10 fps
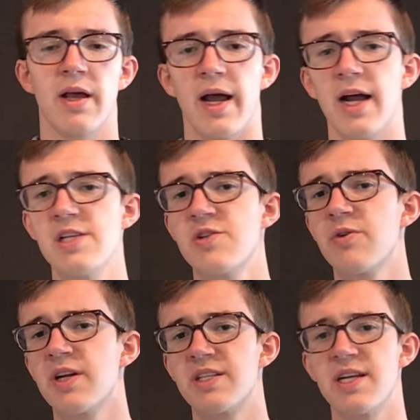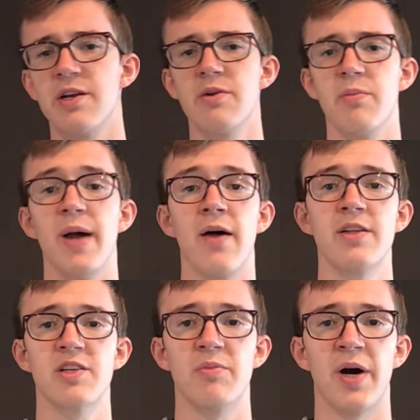As you continue to
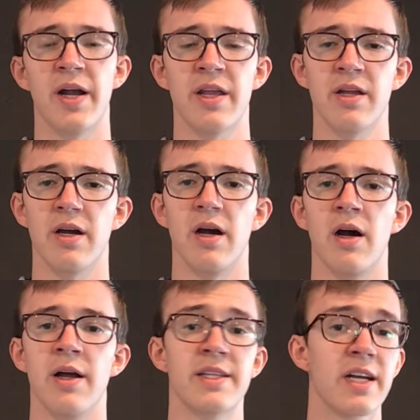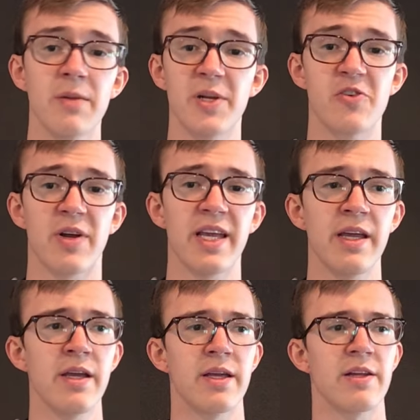balance your body, it's going to be
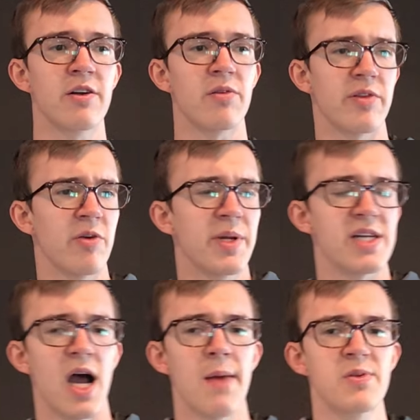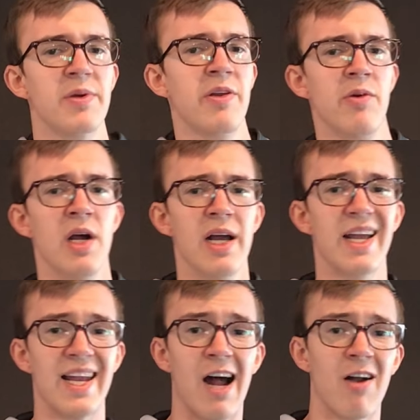tricky, and there'll be times when you
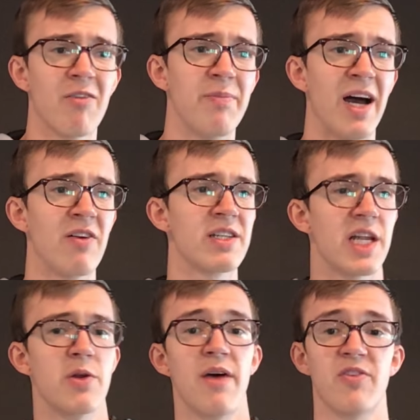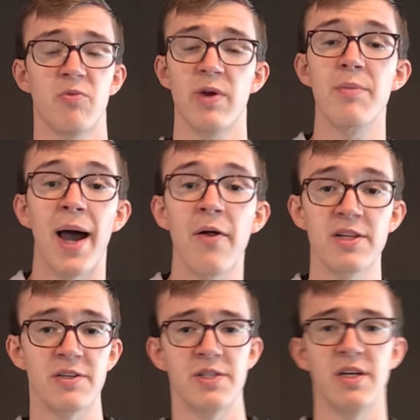get out of balance and you have to
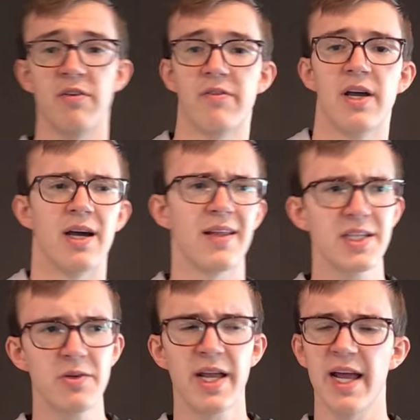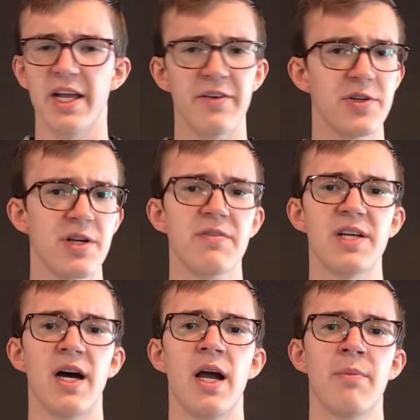rebalance yourself. And that's okay. Give yourself
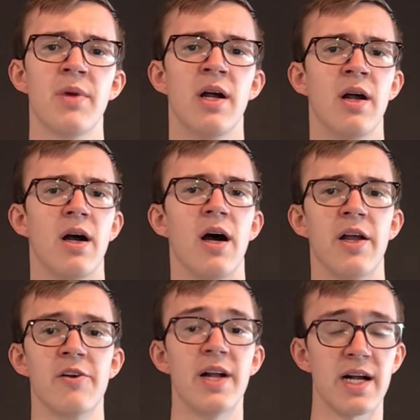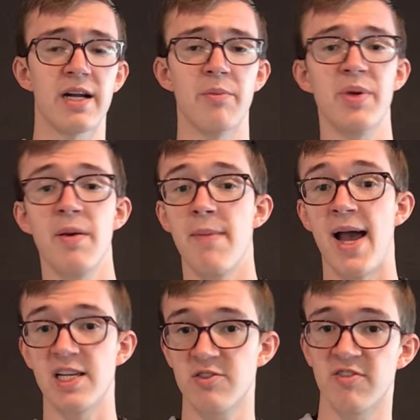time. You're not going to be a
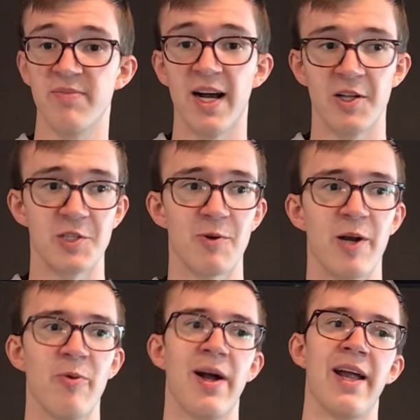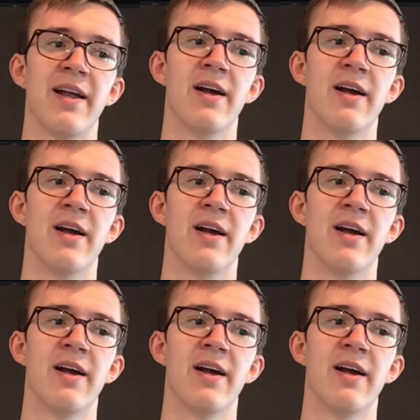master of balance right away.